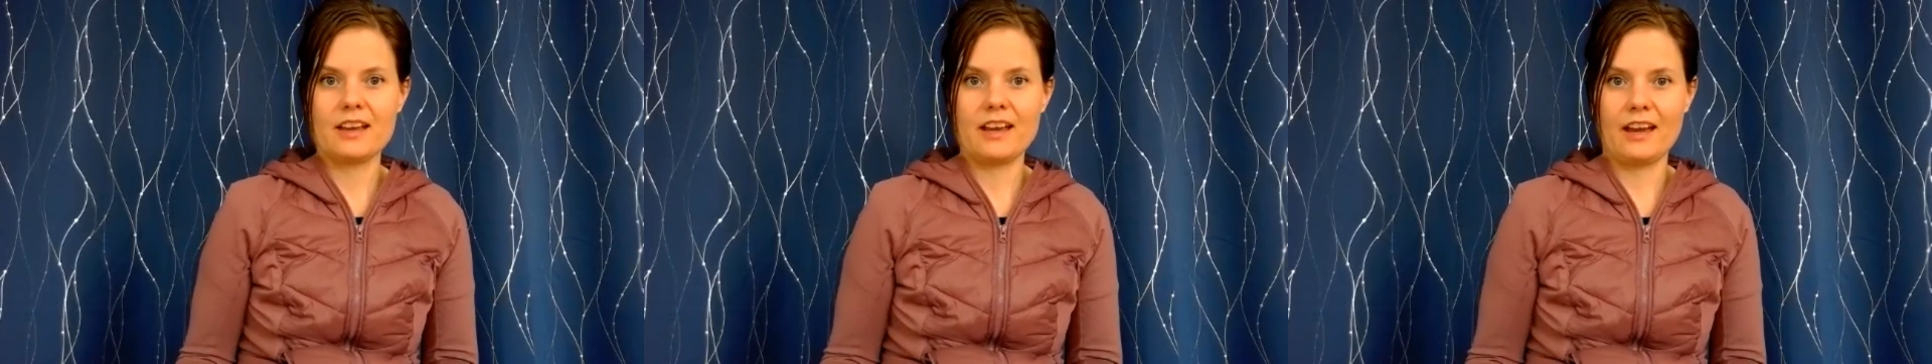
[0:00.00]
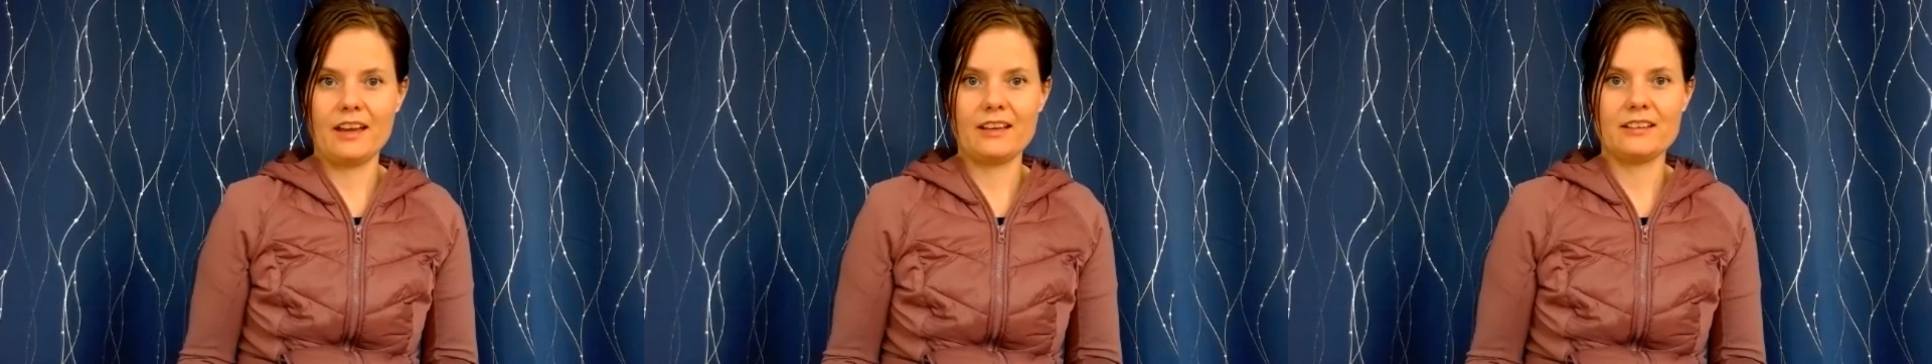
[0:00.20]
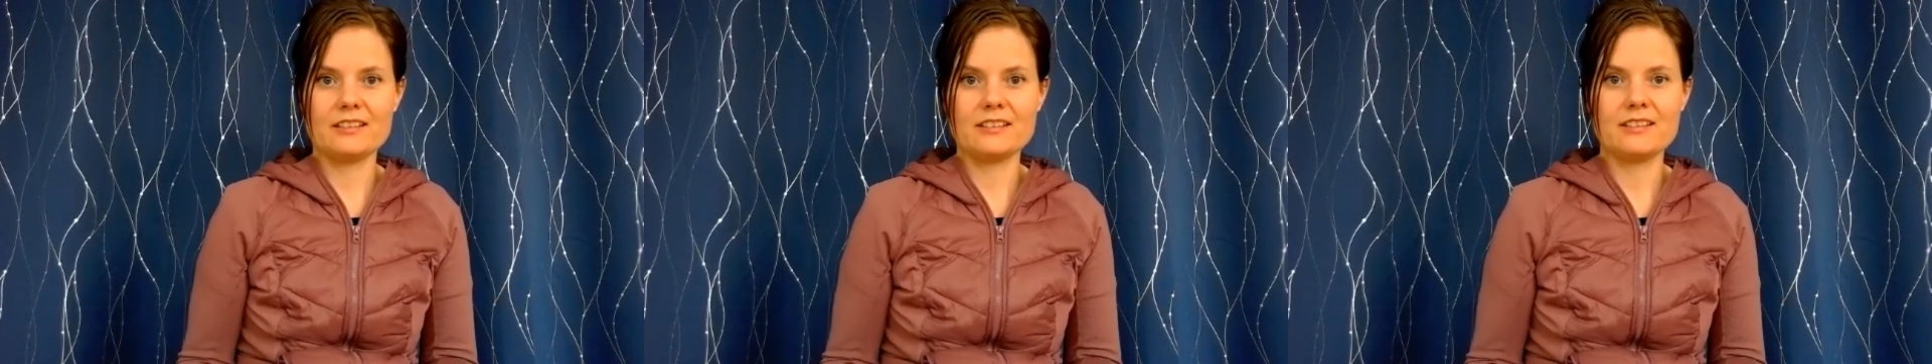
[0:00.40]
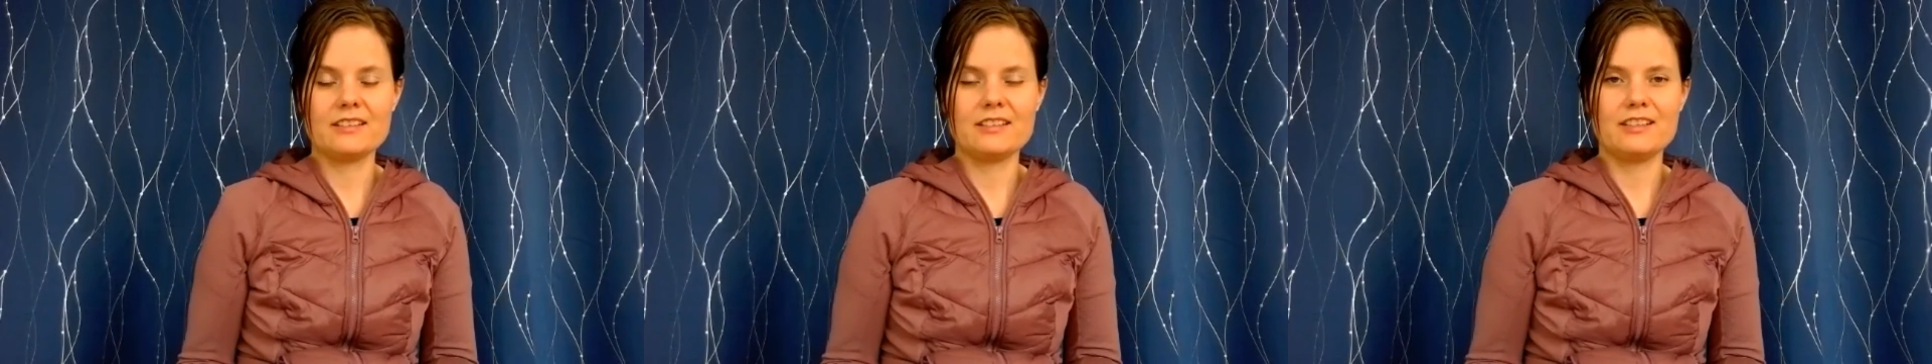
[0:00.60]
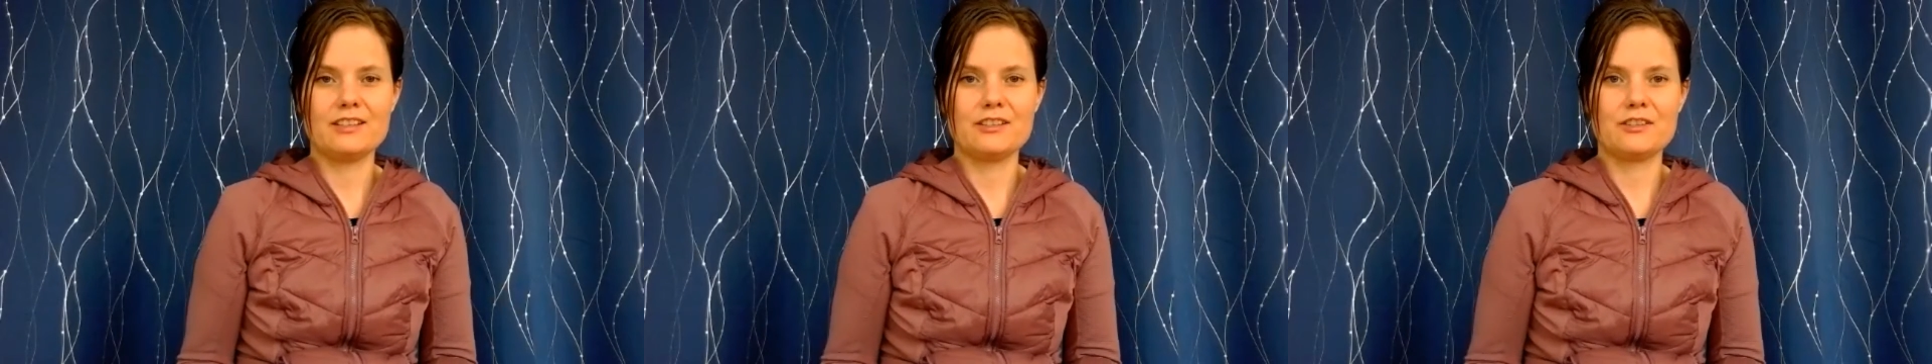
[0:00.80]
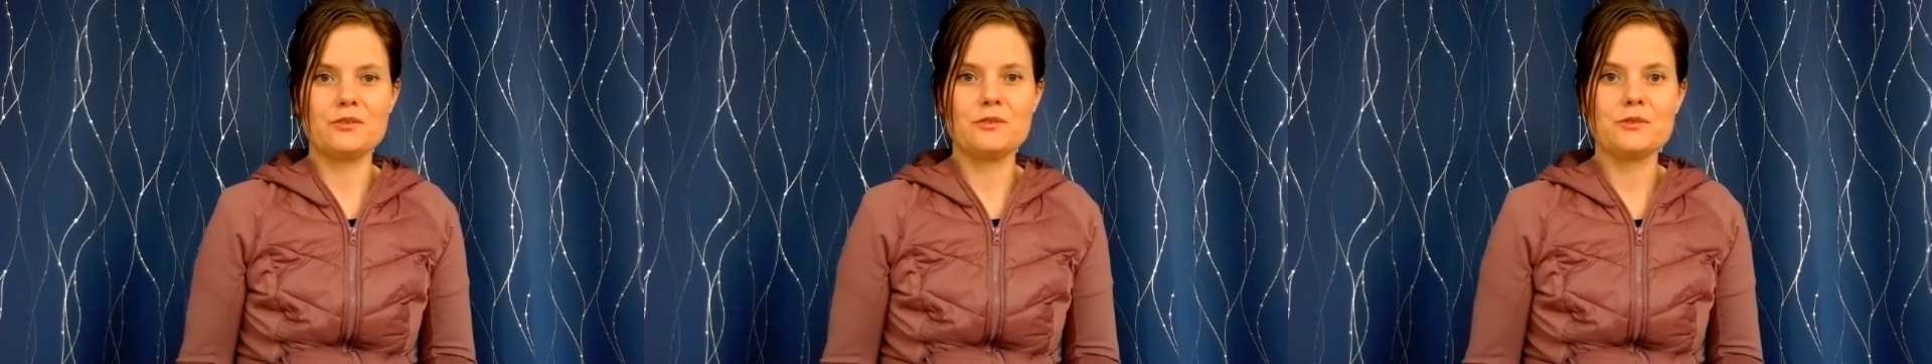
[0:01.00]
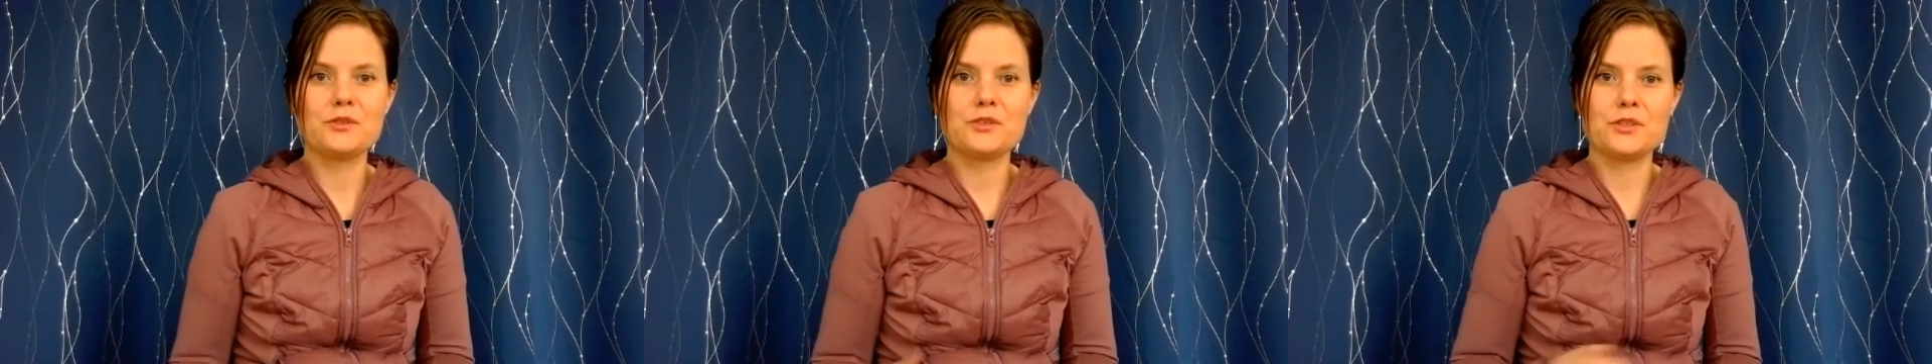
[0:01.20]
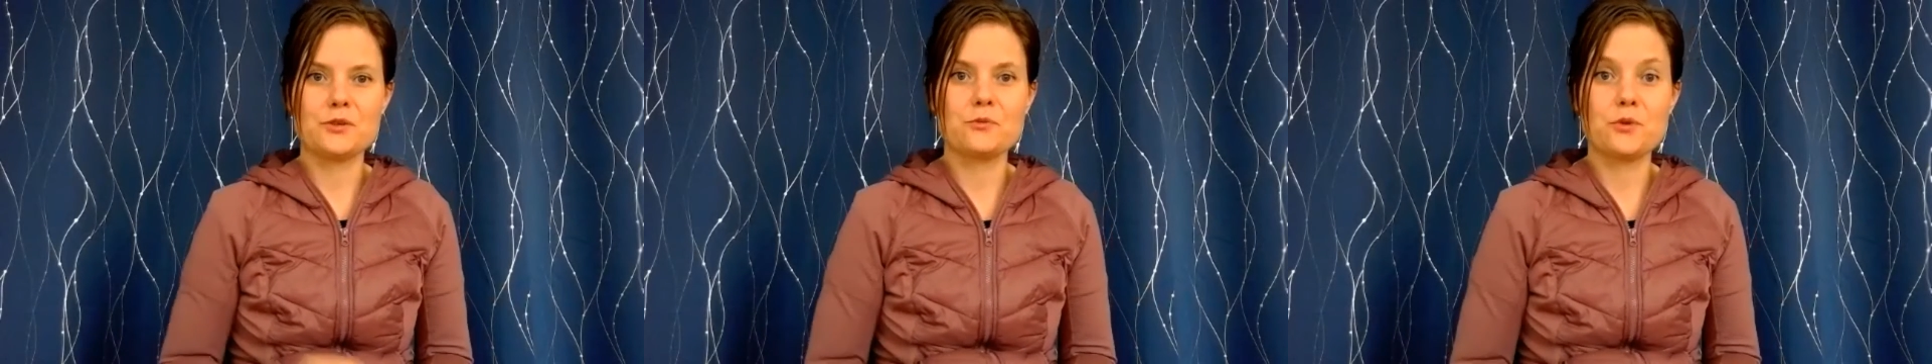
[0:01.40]

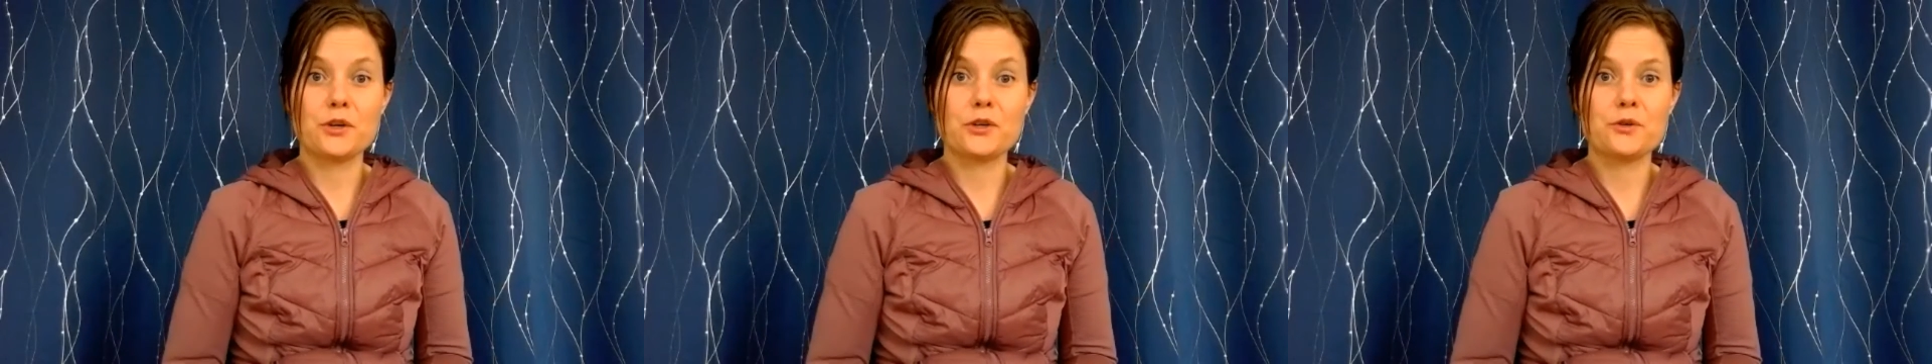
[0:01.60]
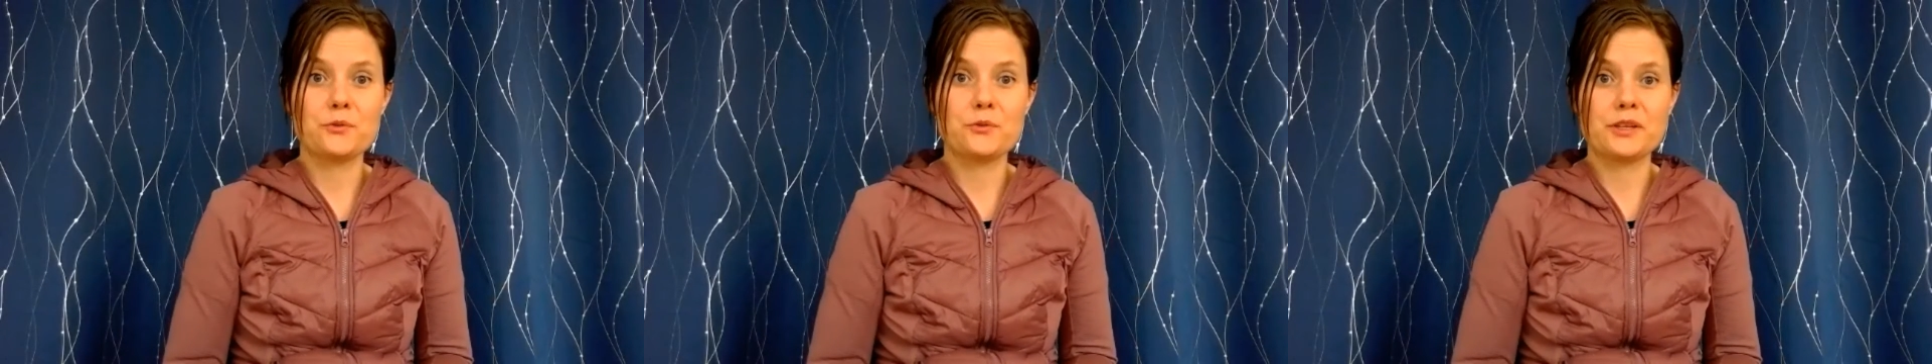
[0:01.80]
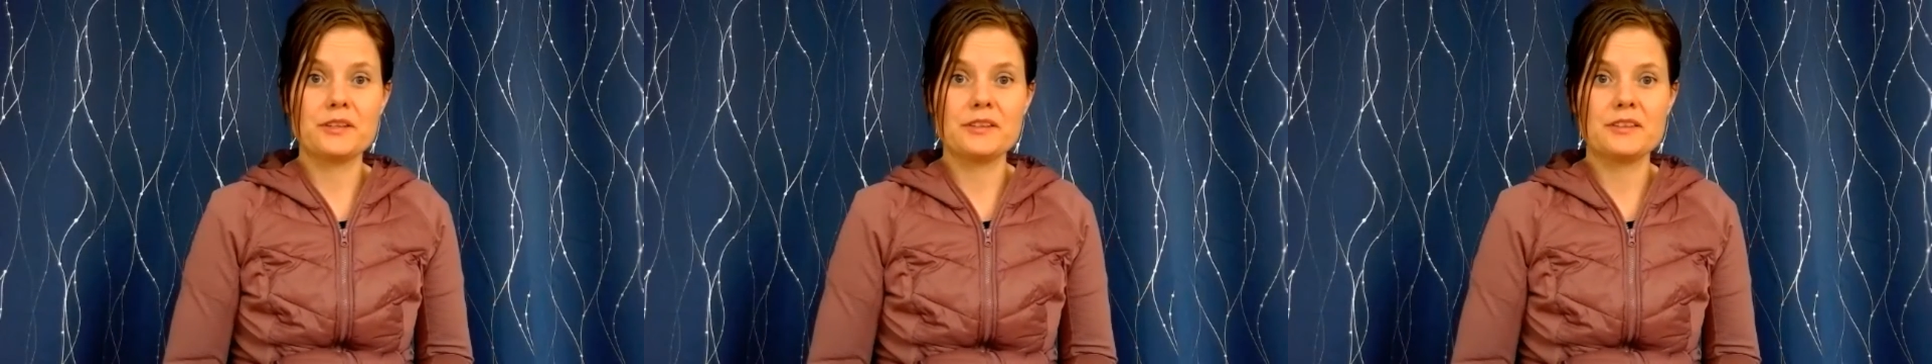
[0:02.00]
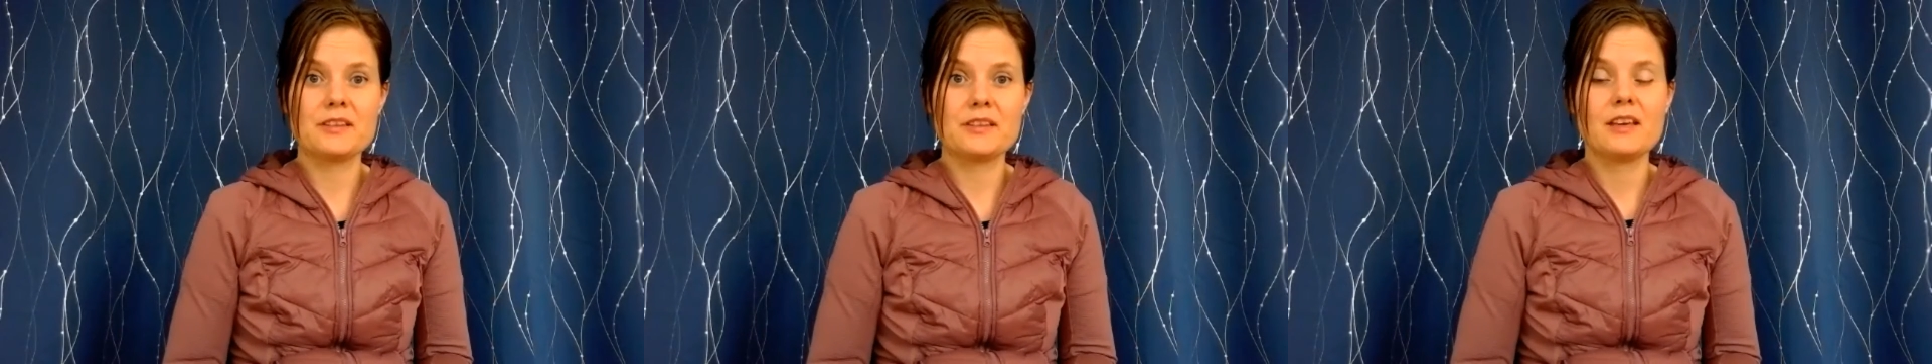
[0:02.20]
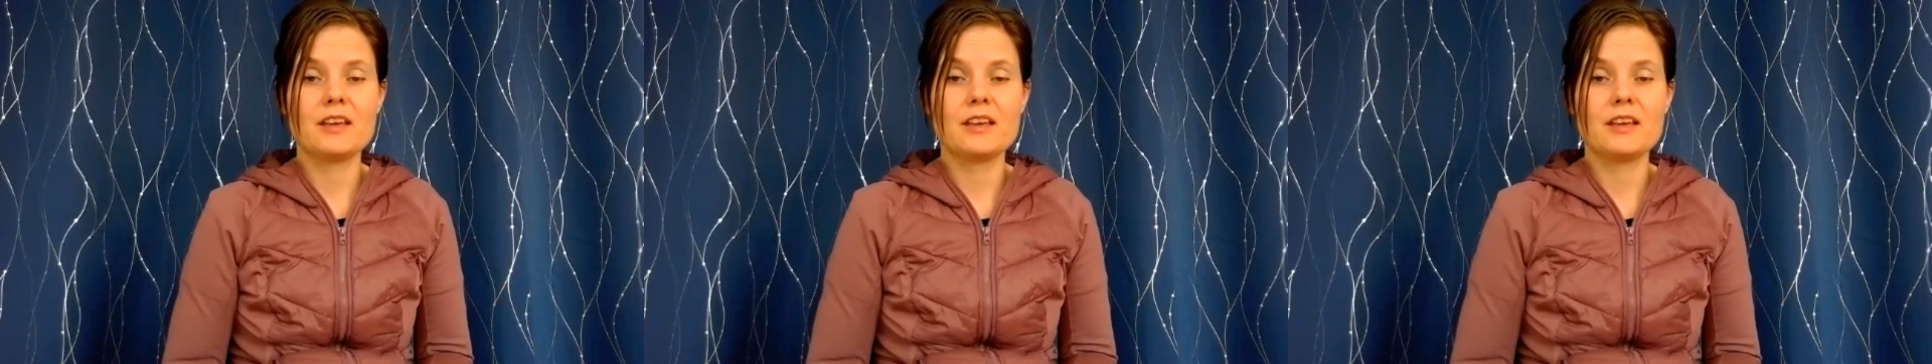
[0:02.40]
to work with